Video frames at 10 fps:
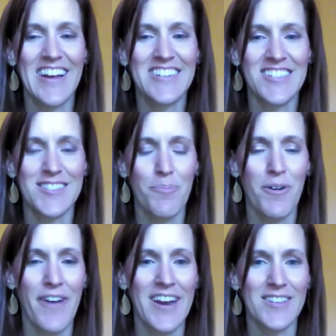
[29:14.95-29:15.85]
just to
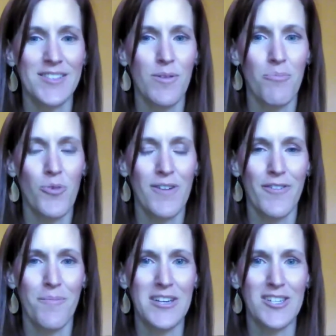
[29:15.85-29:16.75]
provide us with more
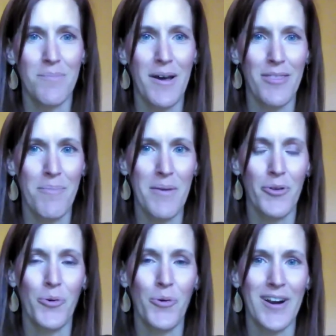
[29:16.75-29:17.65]
information about the
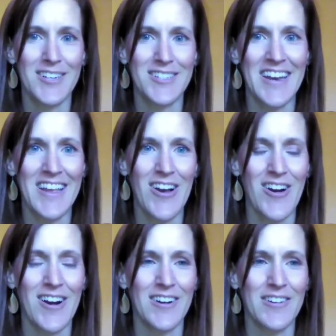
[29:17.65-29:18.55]
people who are attending
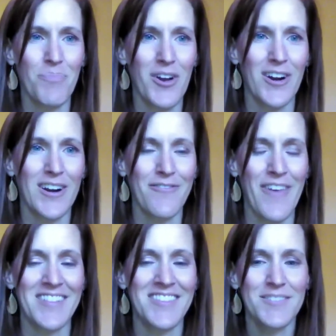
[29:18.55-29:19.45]
our
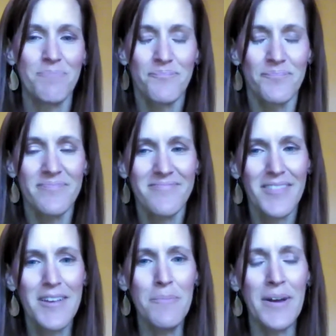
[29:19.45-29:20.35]
events.
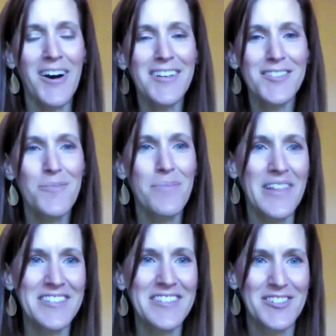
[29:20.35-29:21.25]
But also,
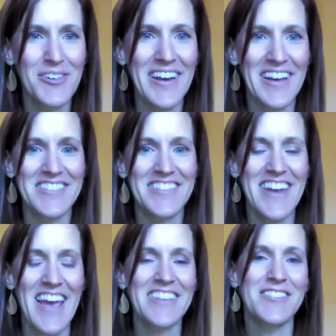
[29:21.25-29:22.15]
please join us
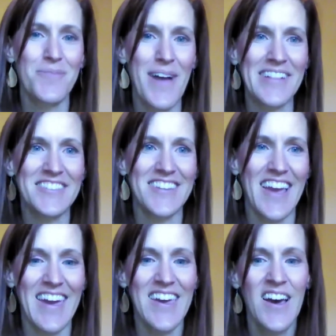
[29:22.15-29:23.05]
next
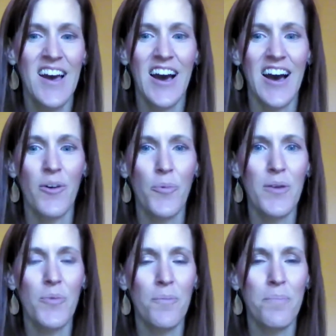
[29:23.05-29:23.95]
Wednesday. We
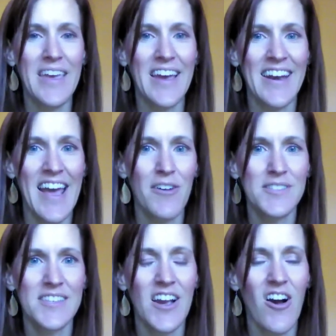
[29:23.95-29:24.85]
will be
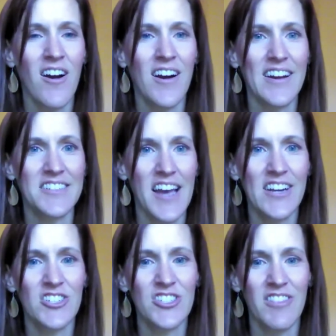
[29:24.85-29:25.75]
announcing our
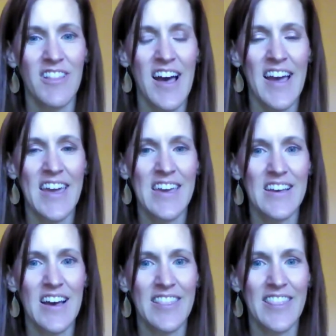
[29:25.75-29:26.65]
entire July
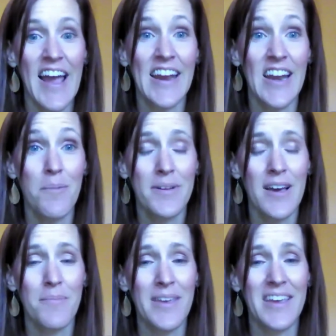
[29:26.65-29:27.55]
lineup
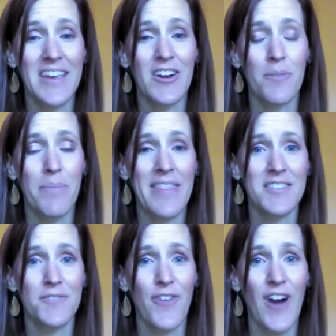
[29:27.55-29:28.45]
coming here by
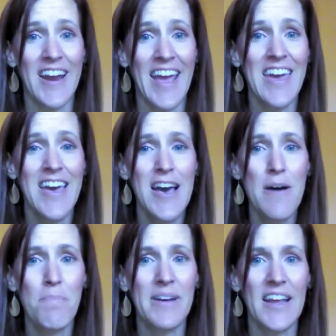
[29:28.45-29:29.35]
this Friday.
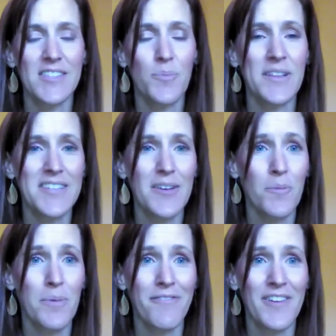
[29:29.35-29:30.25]
But next Wednesday, we'll
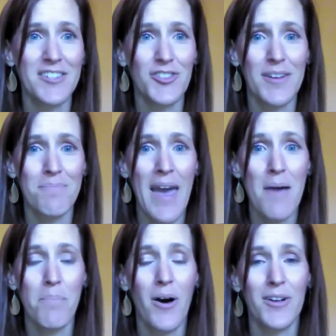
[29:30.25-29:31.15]
be featuring
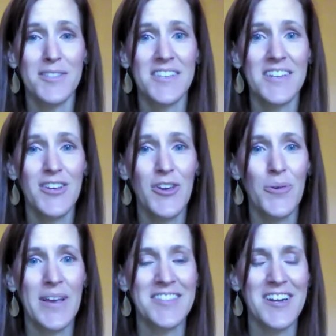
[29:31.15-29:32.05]
Matt Paulson, who
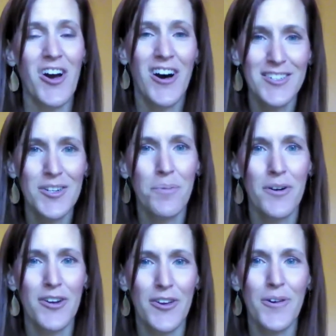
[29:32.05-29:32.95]
is an
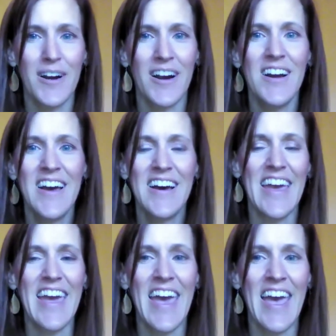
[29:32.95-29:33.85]
entrepreneur
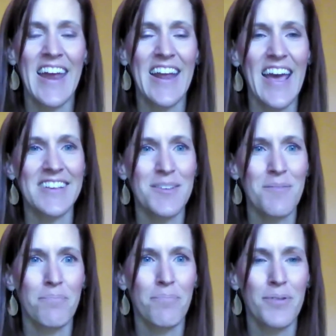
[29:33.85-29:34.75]
and has a
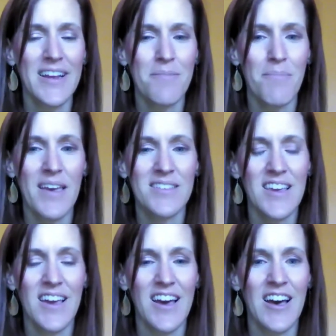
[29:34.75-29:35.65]
pretty
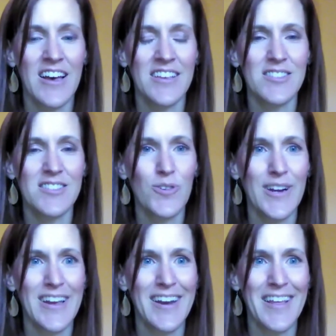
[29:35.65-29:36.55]
amazing
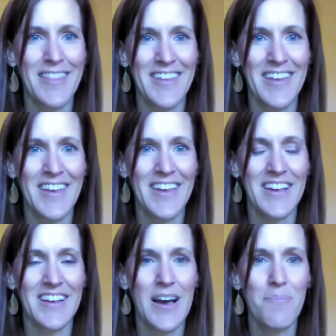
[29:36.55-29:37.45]
story on
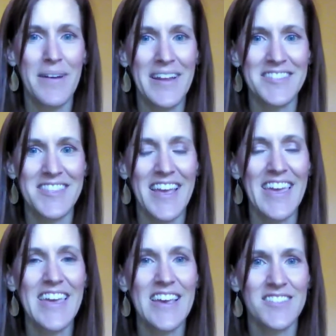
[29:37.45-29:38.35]
the companies that
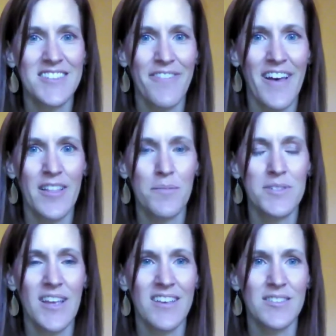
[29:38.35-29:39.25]
he has developed,
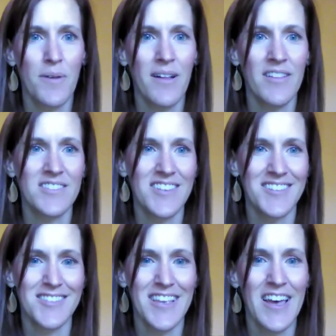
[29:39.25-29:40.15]
as well as
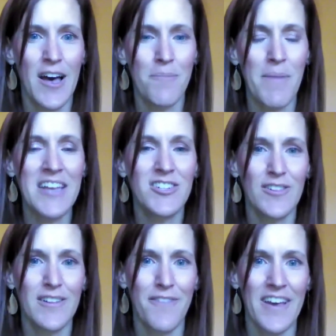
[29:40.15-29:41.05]
his
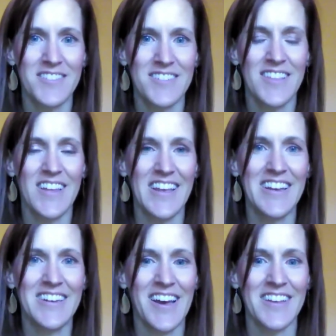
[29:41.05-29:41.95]
angel investing that he
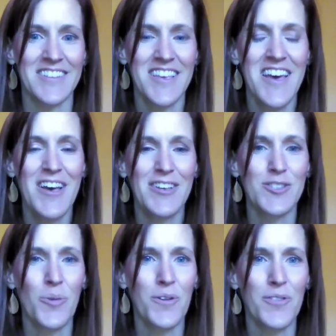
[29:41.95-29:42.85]
does.
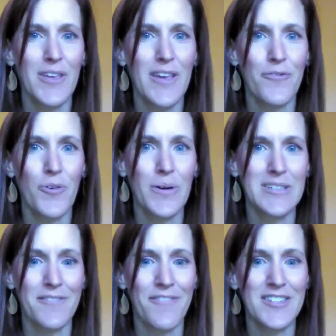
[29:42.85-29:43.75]
So we're looking forward
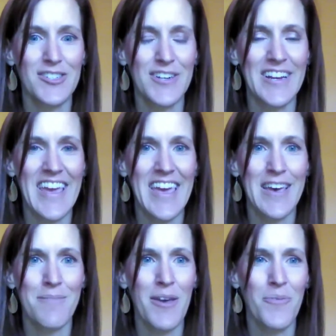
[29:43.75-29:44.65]
to featuring
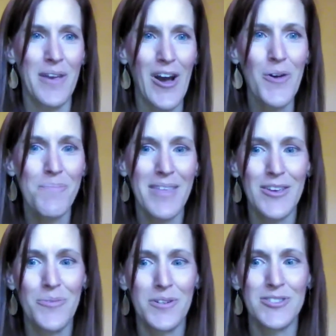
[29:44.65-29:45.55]
him, and we hope that
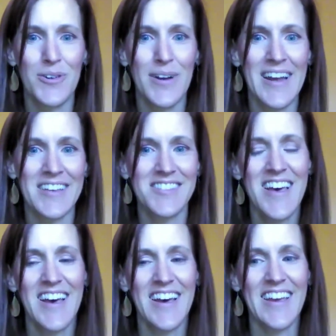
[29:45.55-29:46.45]
you will join us
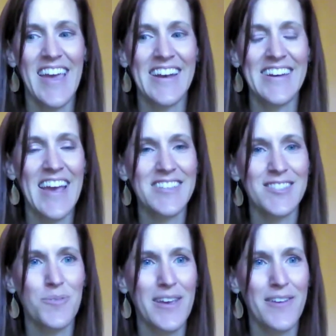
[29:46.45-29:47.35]
again
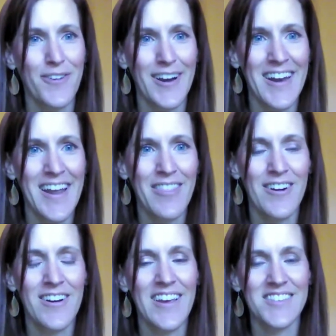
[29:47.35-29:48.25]
next week for
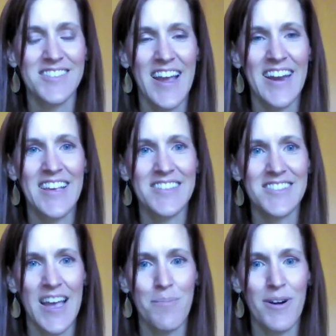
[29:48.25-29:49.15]
another exciting
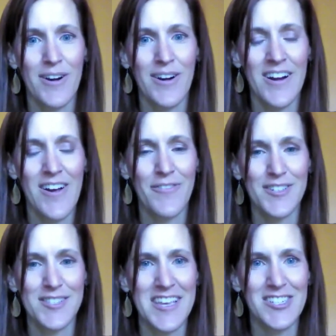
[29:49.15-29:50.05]
CybHER
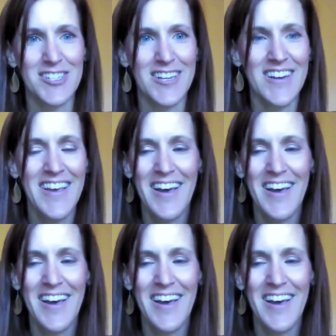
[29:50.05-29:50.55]
conversation,